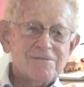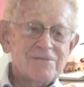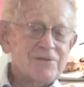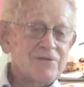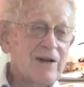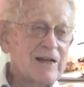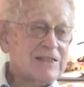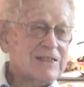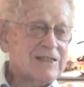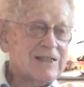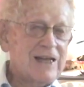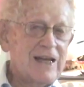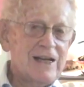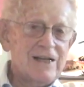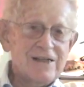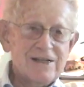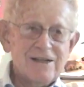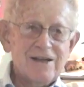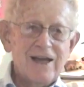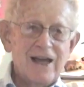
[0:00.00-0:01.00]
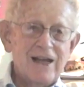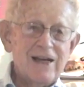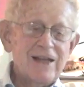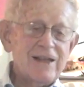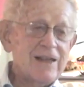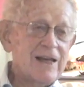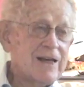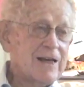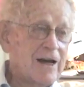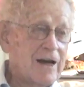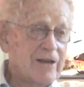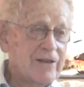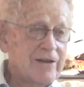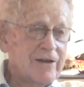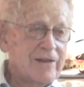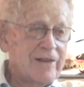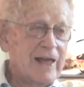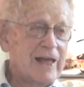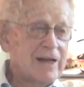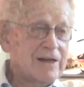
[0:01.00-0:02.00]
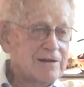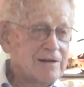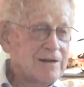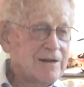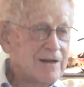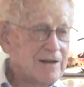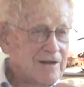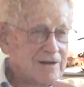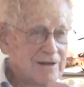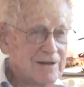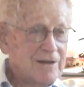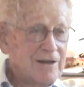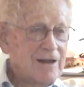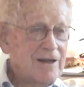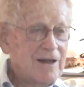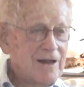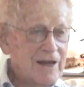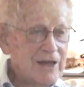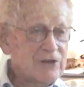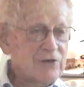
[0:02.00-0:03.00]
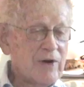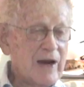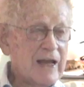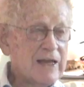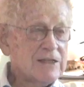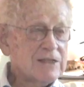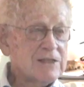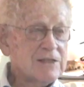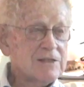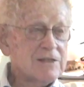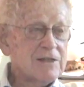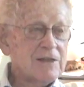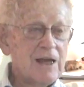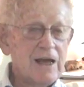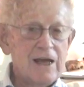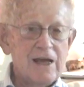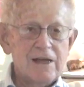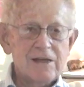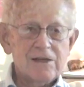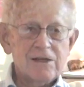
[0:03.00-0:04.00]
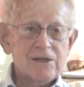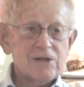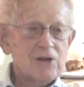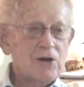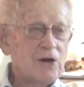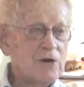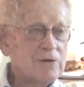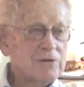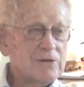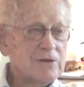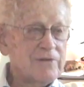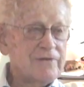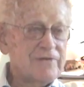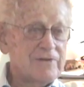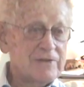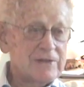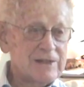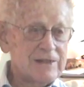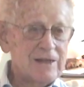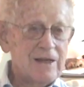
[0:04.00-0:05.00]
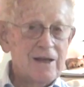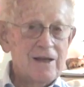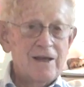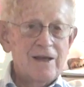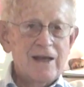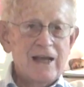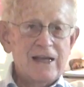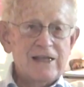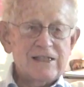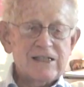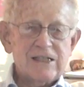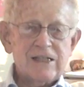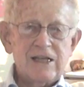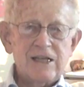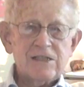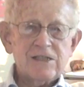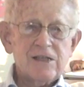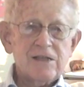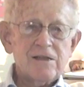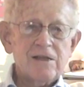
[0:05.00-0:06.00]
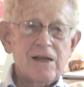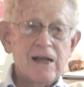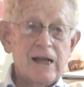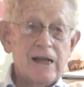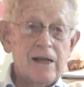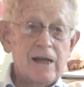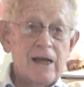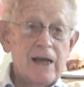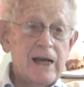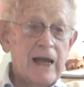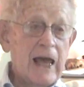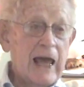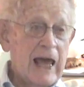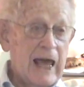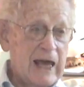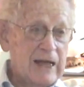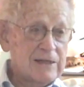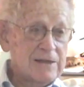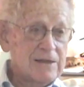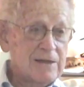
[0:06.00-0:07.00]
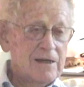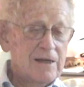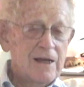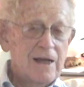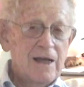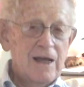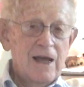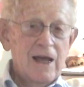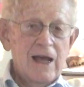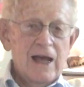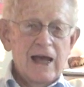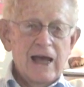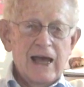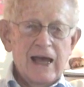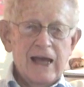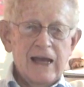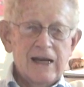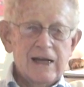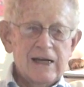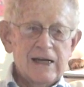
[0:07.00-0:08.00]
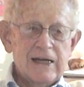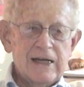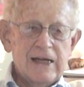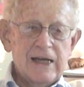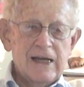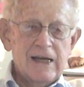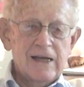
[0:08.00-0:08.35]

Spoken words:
dressed in anything other than a dress and a coat if it was in season, and a hat. And